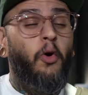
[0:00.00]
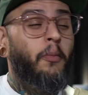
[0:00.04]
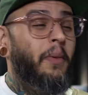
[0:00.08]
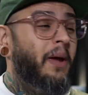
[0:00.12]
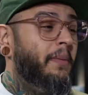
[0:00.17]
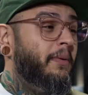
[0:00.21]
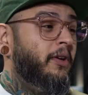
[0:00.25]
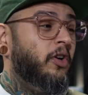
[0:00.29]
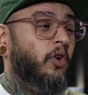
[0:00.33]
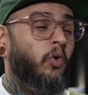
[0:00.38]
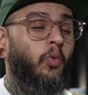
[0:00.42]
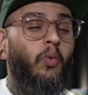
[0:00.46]

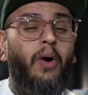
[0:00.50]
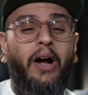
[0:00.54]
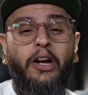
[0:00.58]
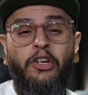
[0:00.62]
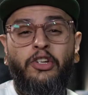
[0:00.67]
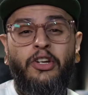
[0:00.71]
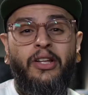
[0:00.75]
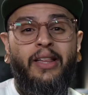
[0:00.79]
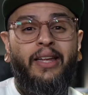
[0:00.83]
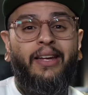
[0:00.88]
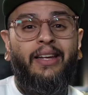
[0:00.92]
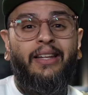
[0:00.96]
maybe you're
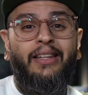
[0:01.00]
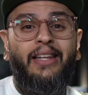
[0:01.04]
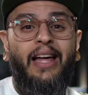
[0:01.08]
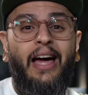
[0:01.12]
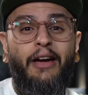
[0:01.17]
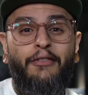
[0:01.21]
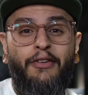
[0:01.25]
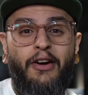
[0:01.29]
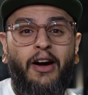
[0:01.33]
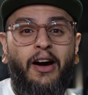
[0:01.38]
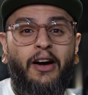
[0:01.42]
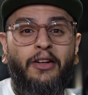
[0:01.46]
watching like a
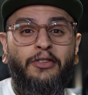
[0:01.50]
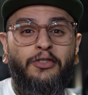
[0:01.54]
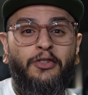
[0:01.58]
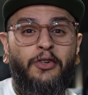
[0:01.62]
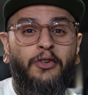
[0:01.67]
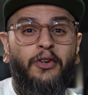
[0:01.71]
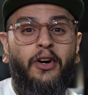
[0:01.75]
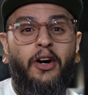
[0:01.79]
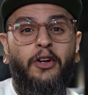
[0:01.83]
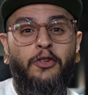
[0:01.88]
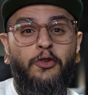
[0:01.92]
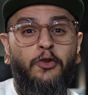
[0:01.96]
live
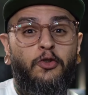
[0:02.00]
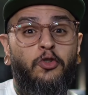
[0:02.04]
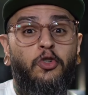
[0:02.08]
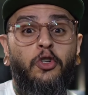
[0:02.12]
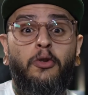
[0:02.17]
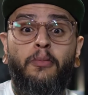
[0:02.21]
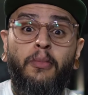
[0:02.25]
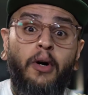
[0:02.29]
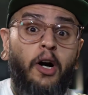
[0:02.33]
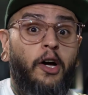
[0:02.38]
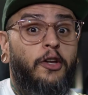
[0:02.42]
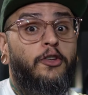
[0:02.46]
concert on
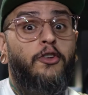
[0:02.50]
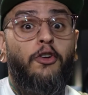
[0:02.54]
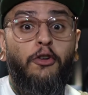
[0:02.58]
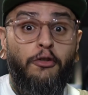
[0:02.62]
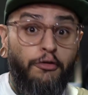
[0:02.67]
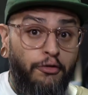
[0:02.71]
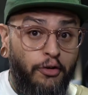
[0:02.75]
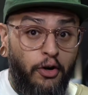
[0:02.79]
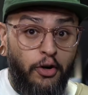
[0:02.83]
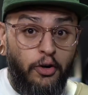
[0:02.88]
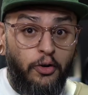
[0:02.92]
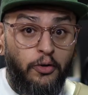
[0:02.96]
YouTube on your
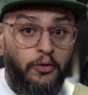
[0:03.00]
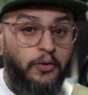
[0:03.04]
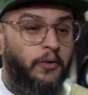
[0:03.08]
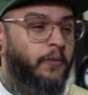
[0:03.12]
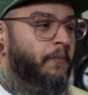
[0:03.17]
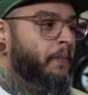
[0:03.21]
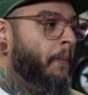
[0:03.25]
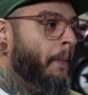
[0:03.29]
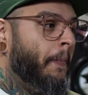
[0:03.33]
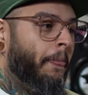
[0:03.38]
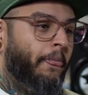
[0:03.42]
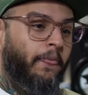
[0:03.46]
phone
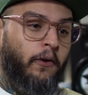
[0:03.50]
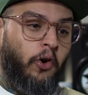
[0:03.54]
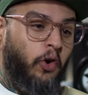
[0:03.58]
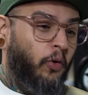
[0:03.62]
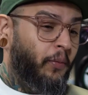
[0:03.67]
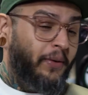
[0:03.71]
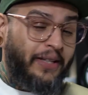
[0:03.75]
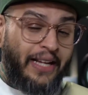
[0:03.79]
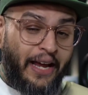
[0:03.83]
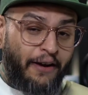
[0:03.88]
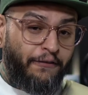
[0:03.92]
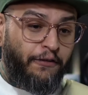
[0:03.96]
or
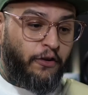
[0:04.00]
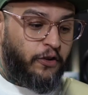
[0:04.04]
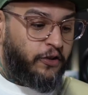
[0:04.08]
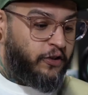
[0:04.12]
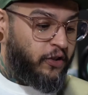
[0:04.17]
whatever.